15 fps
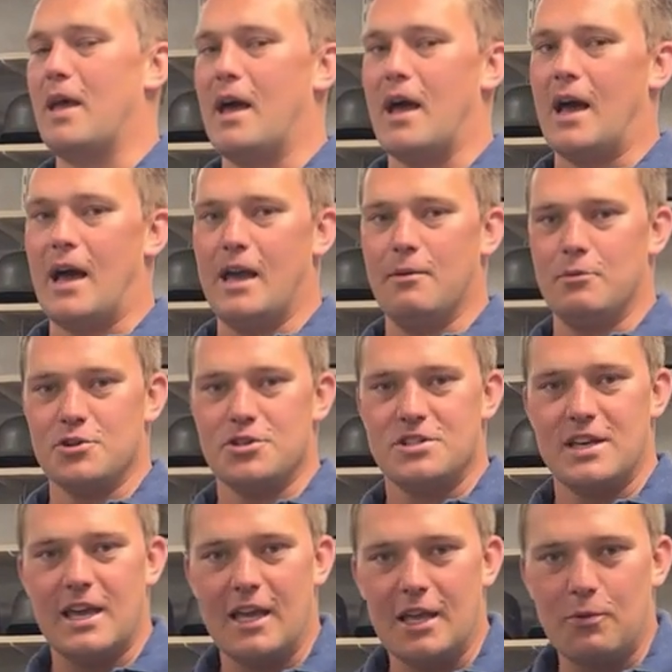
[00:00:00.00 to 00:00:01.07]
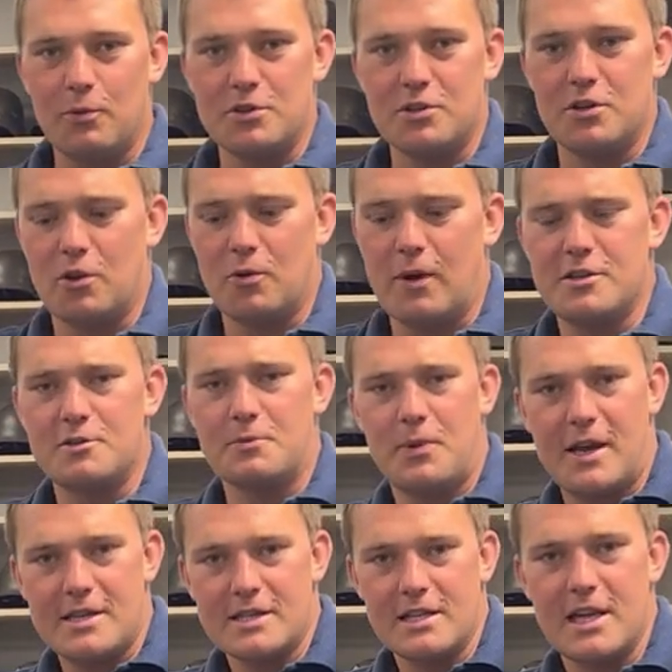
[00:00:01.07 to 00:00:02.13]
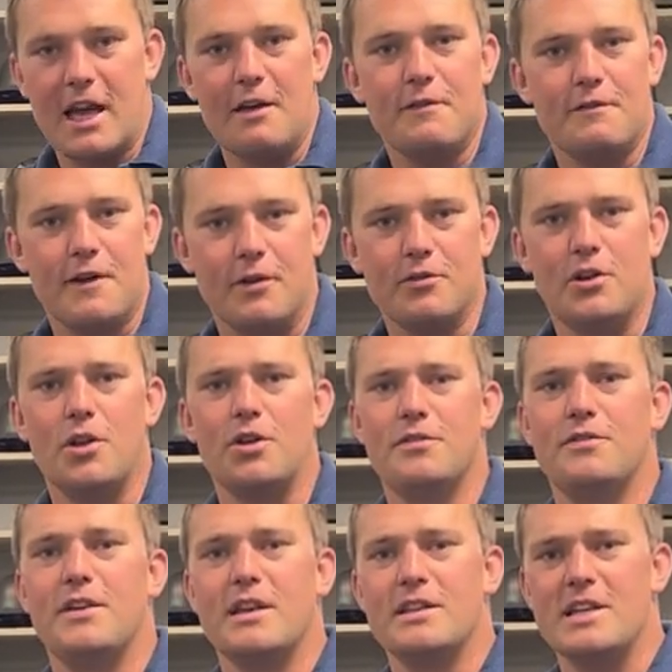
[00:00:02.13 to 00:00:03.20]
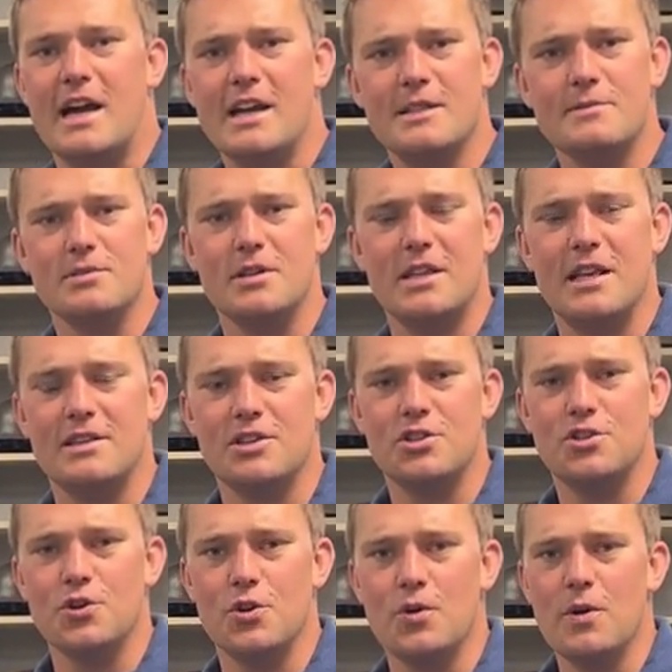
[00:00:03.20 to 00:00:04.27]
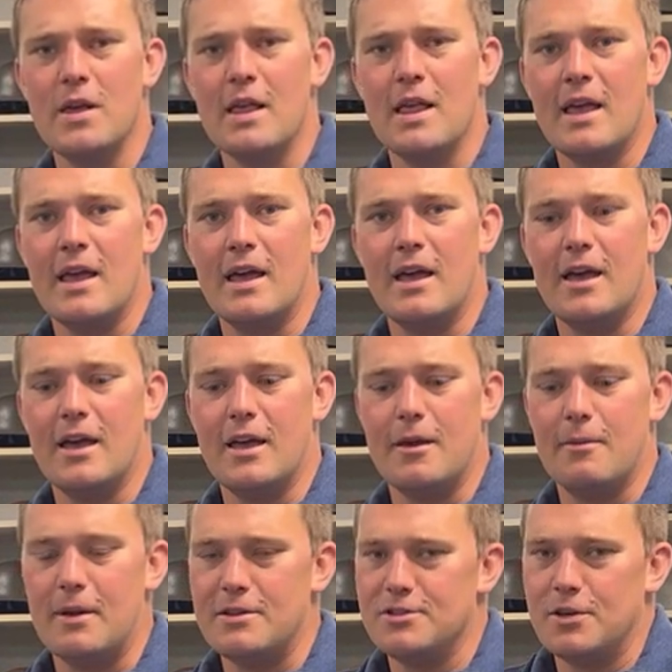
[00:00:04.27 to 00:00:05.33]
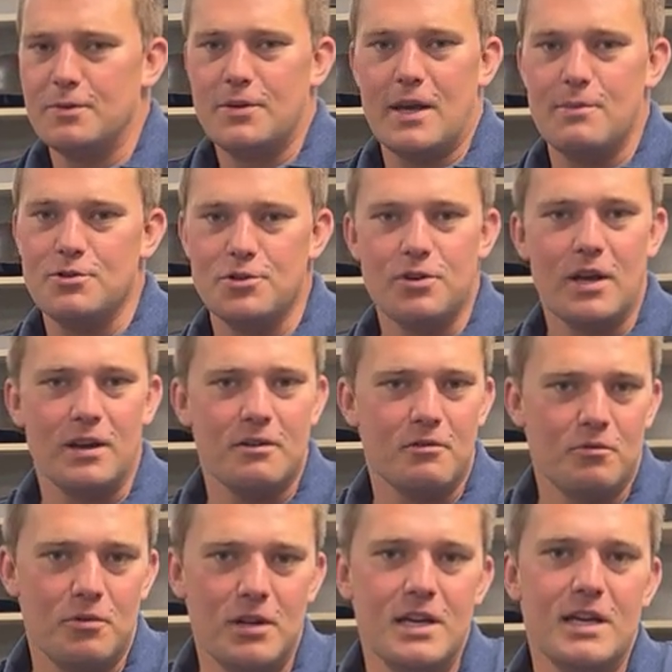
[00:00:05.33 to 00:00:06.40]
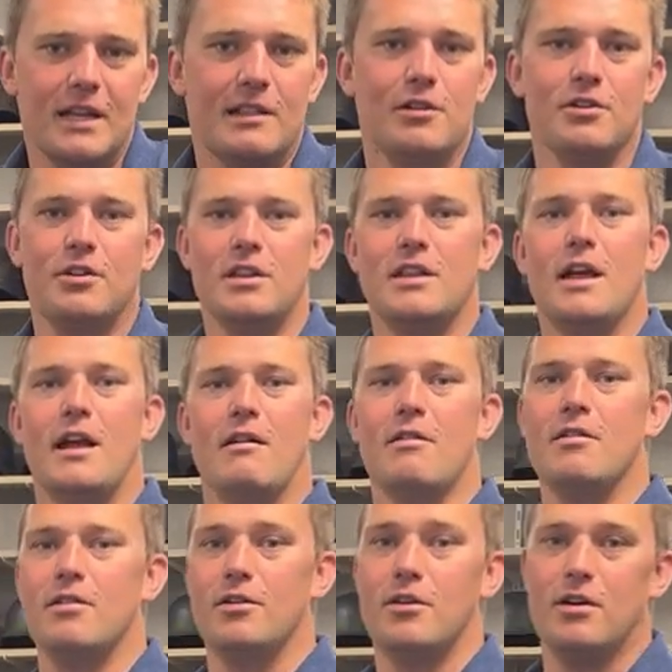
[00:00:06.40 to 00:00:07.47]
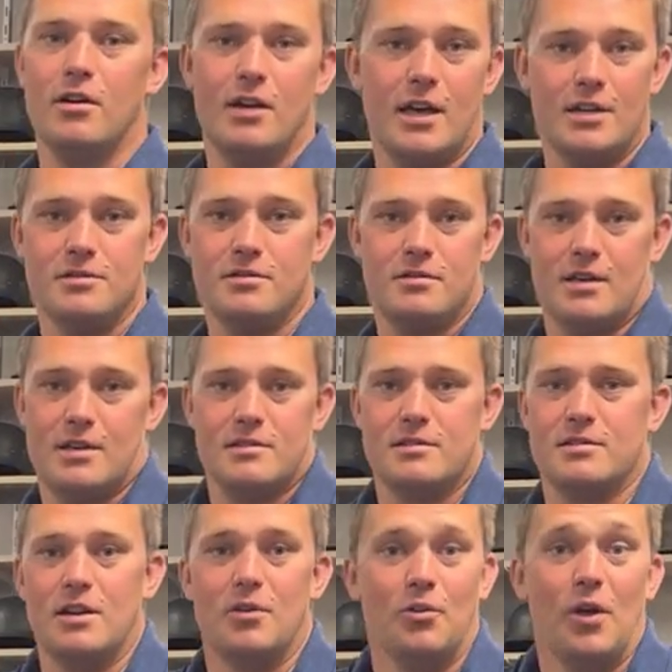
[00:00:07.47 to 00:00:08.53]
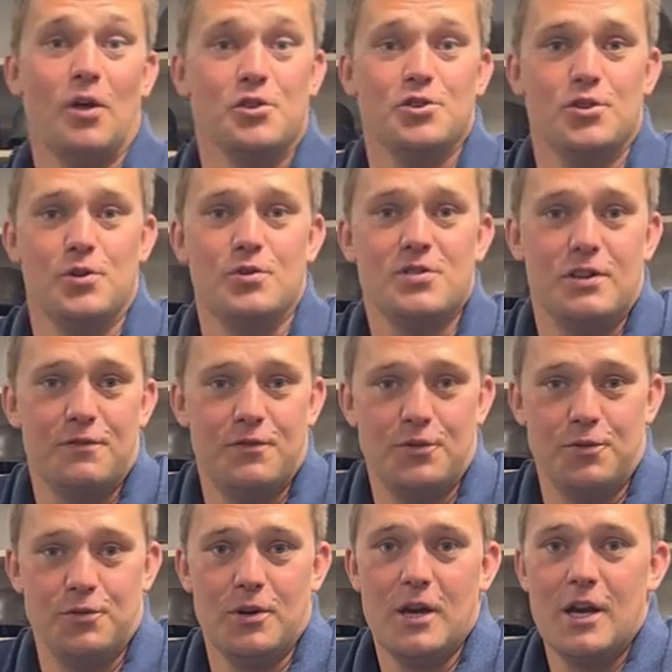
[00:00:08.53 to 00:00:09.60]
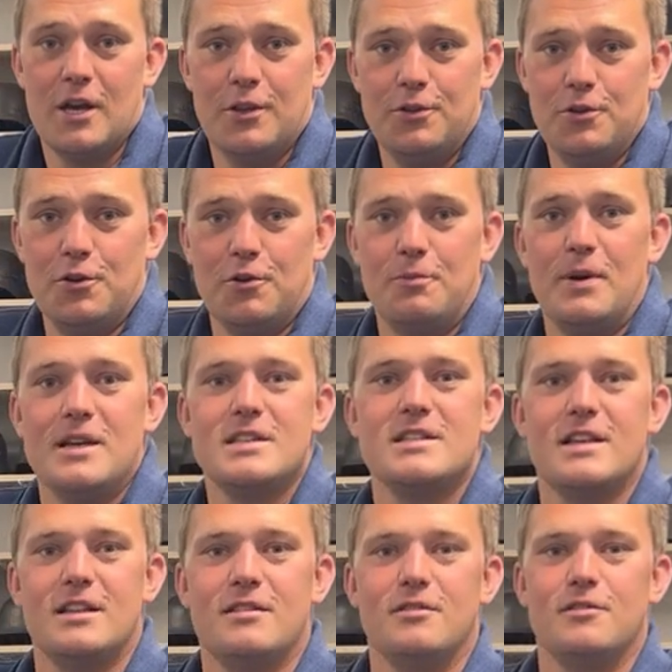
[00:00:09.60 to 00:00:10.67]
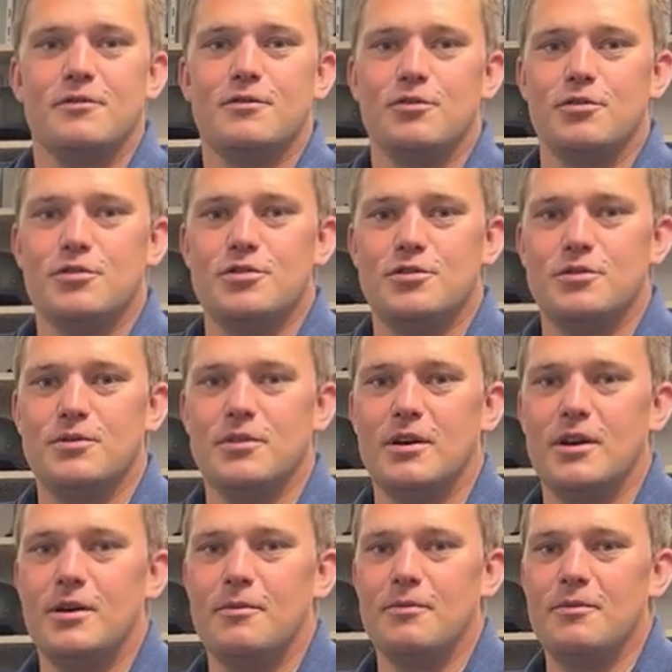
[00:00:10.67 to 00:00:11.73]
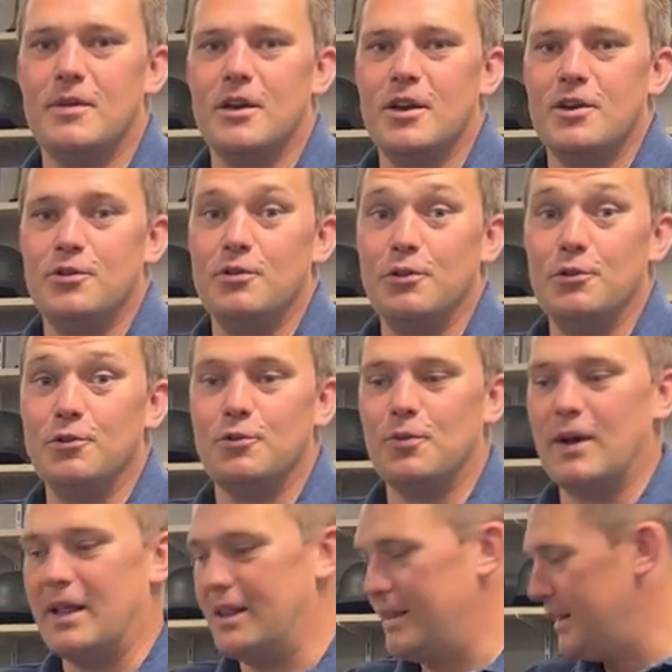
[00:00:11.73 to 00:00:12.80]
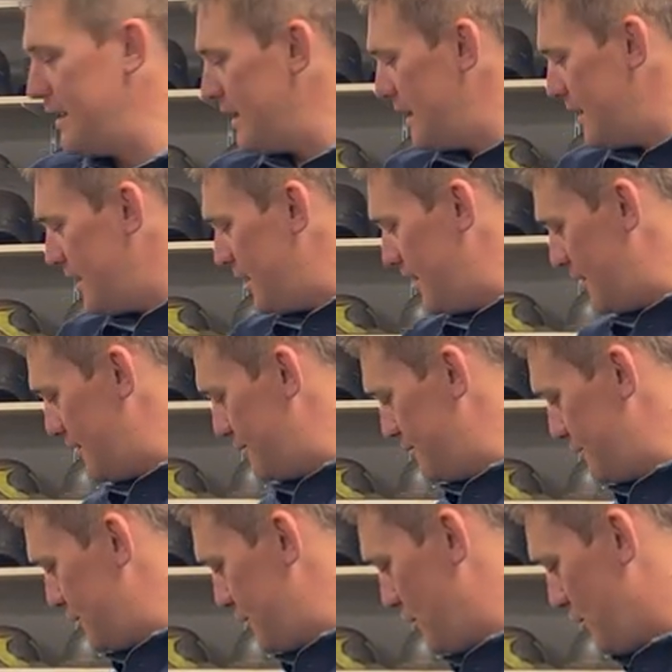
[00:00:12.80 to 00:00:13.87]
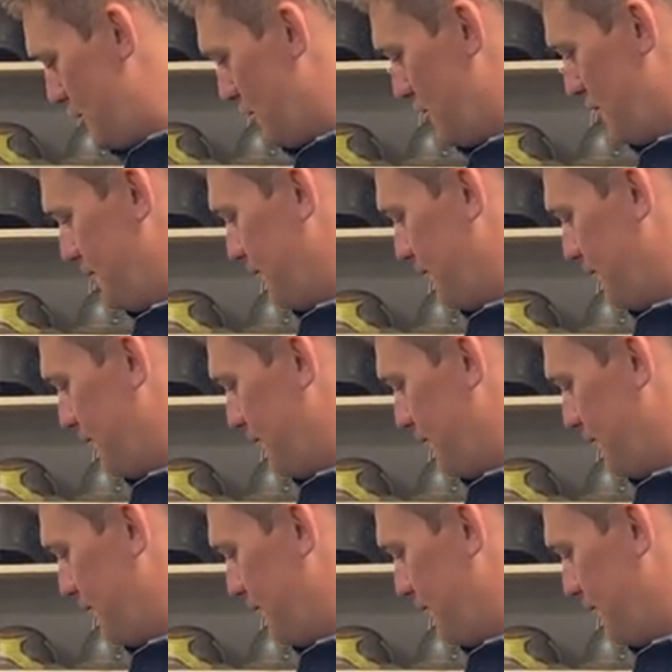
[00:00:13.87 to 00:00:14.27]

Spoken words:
I must say it was quite surprisingly, I found a lot of nice items at the show, and sometimes you can really get lucky there, as all shows, if you do your best, then of course you you look well. So